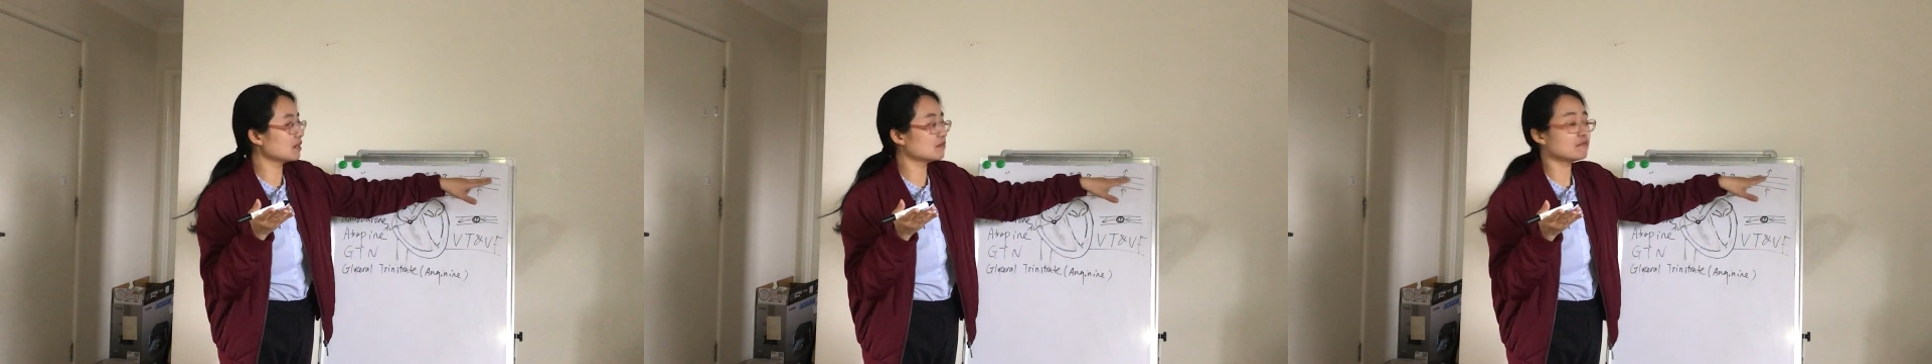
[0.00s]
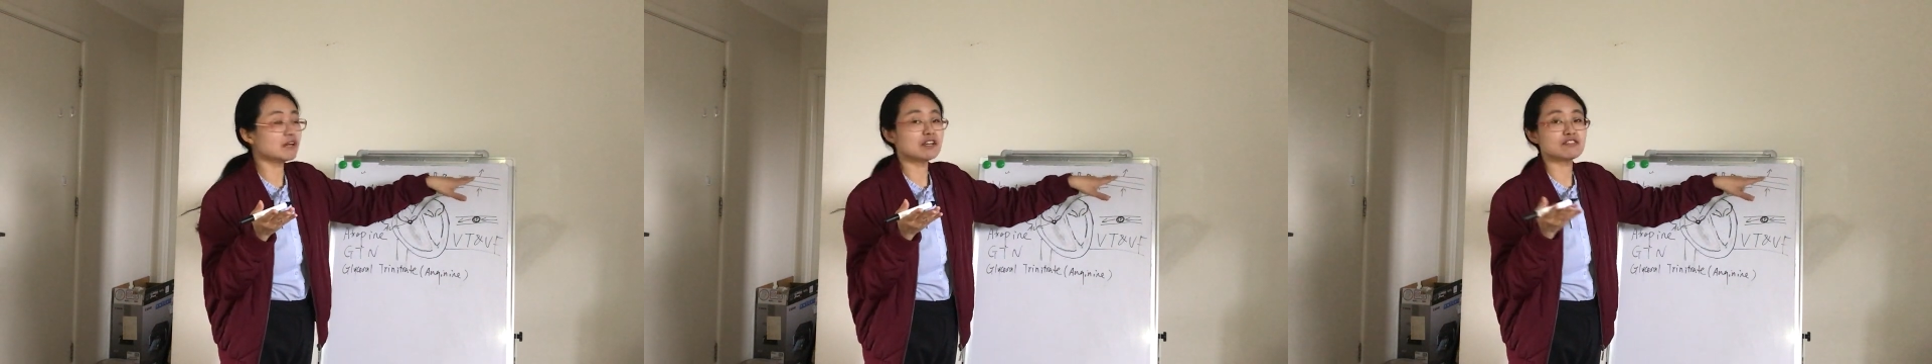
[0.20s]

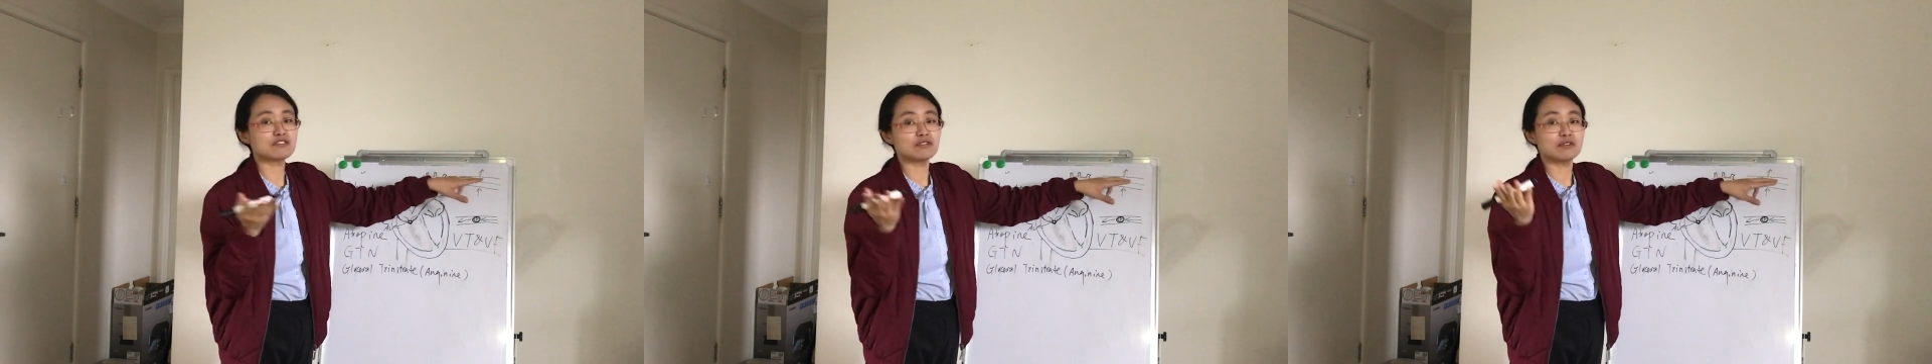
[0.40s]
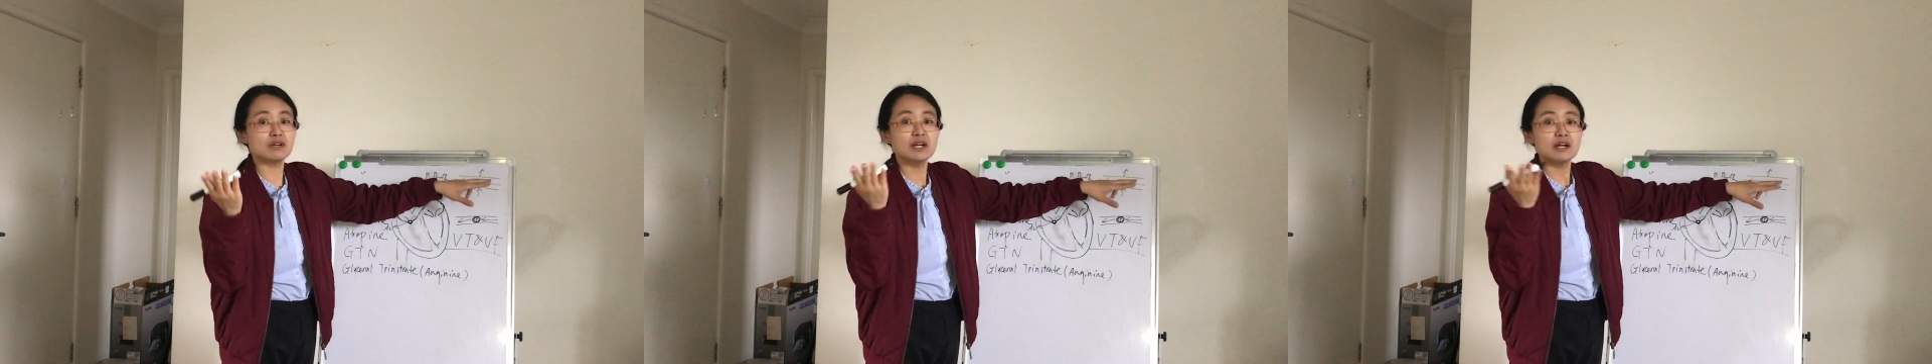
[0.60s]

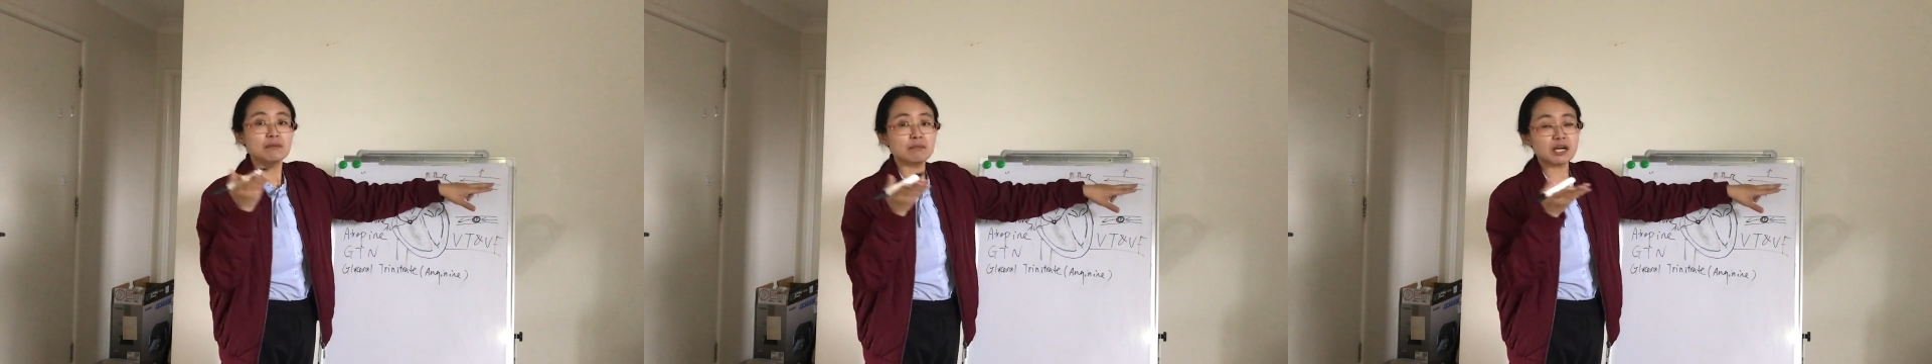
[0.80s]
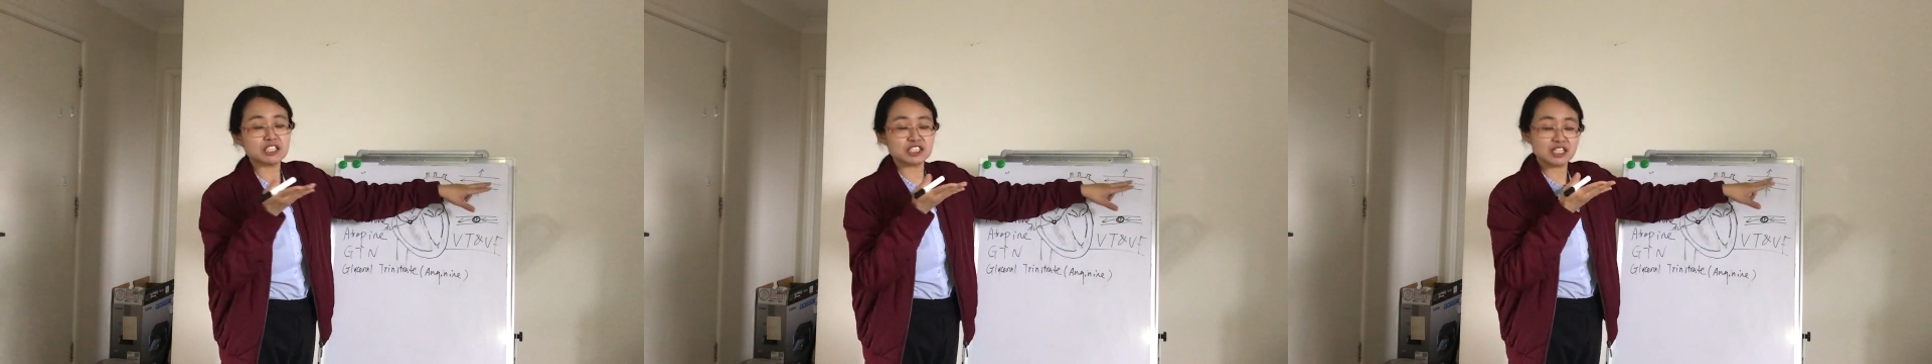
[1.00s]
vessel
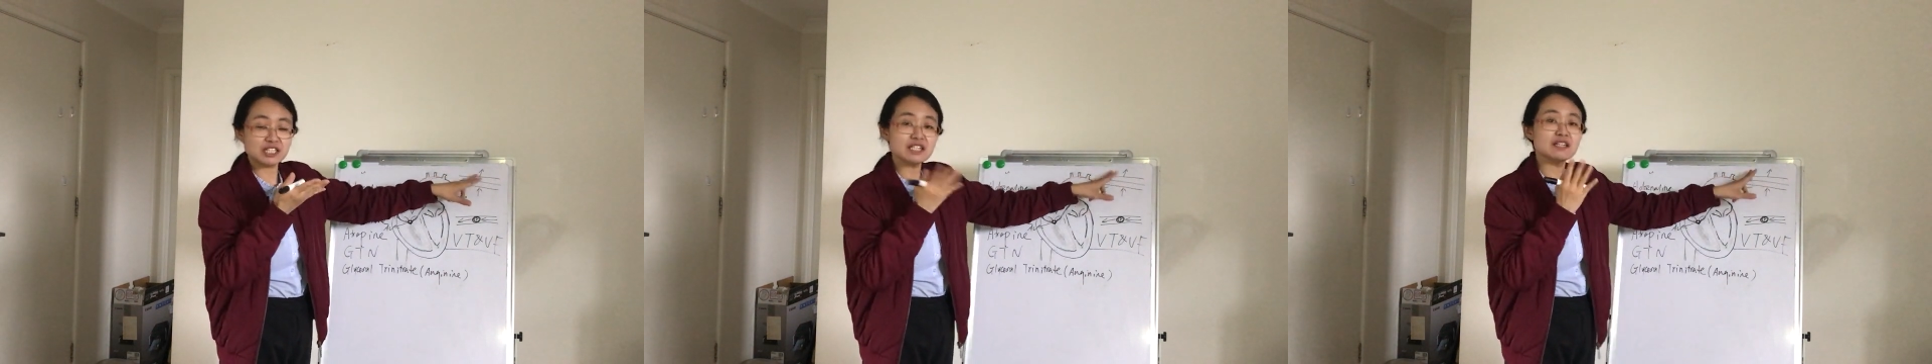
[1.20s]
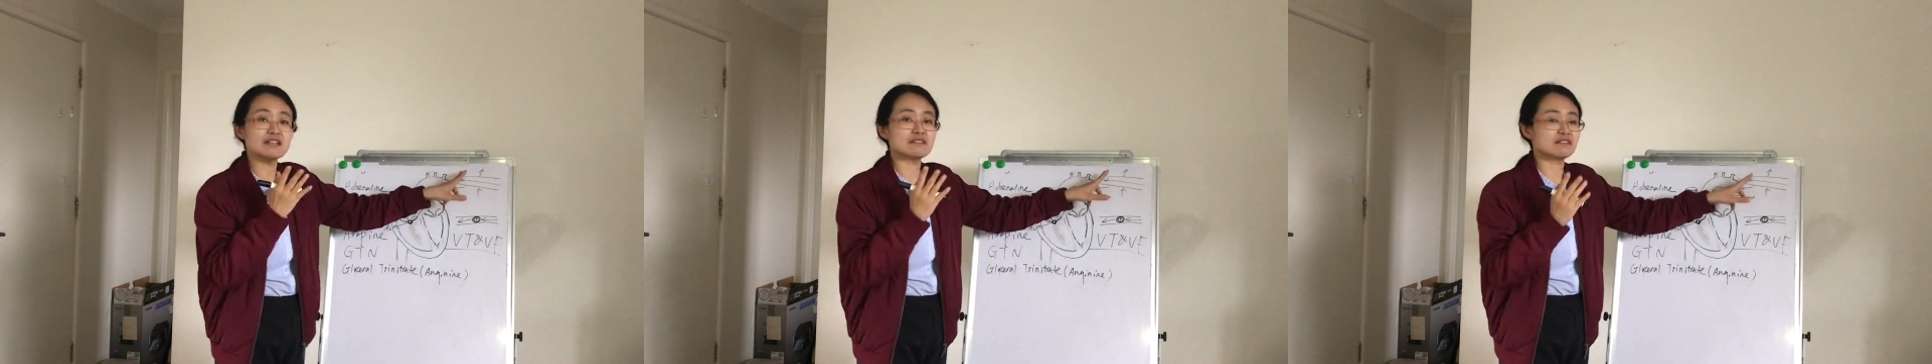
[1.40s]
much
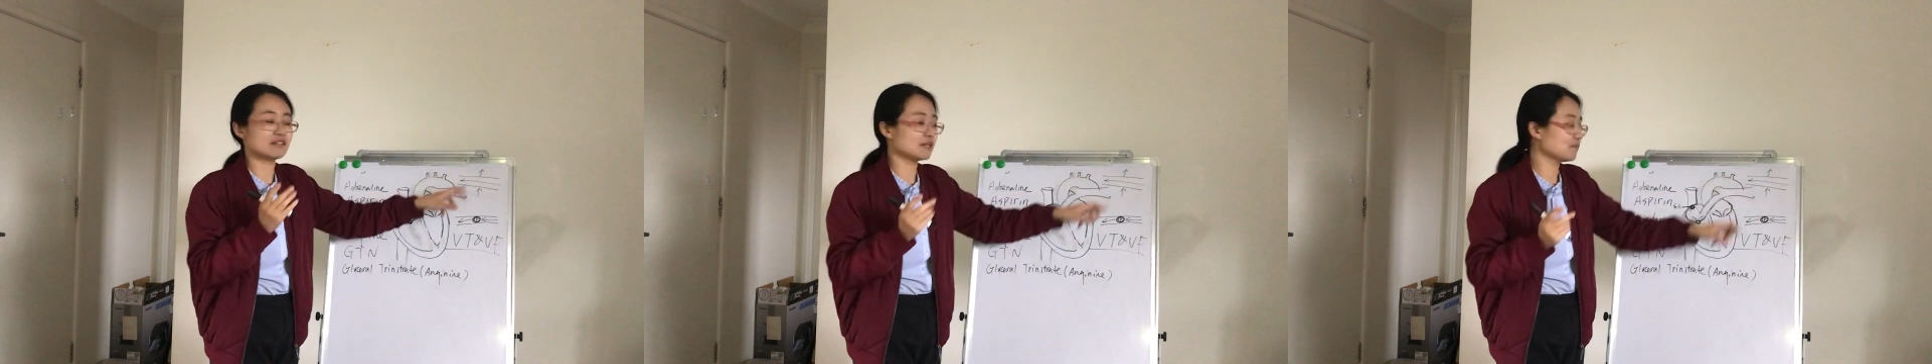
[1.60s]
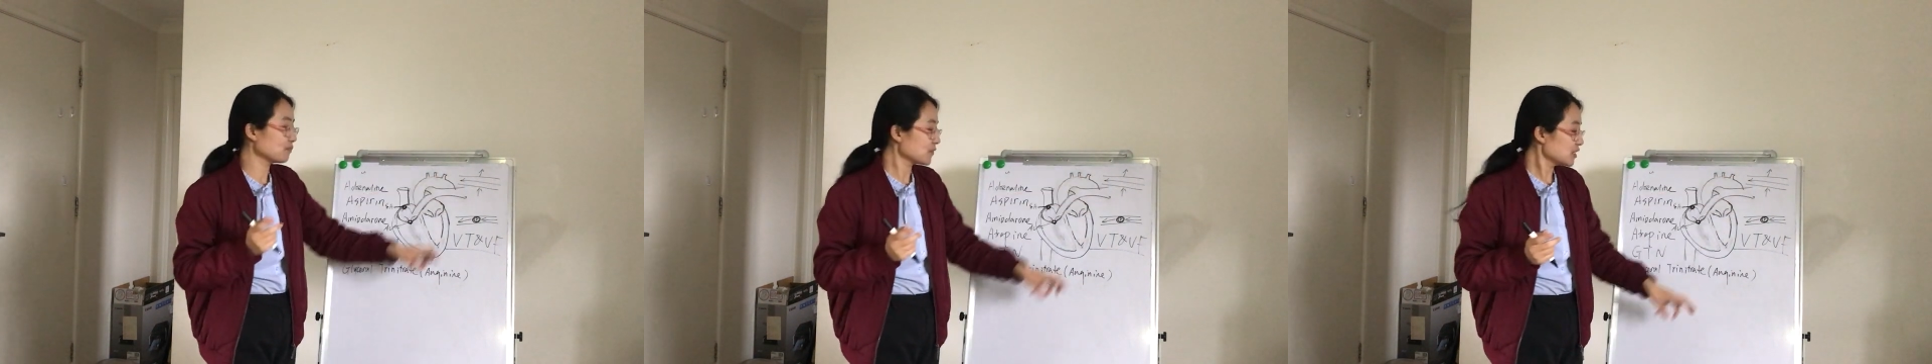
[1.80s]
easier.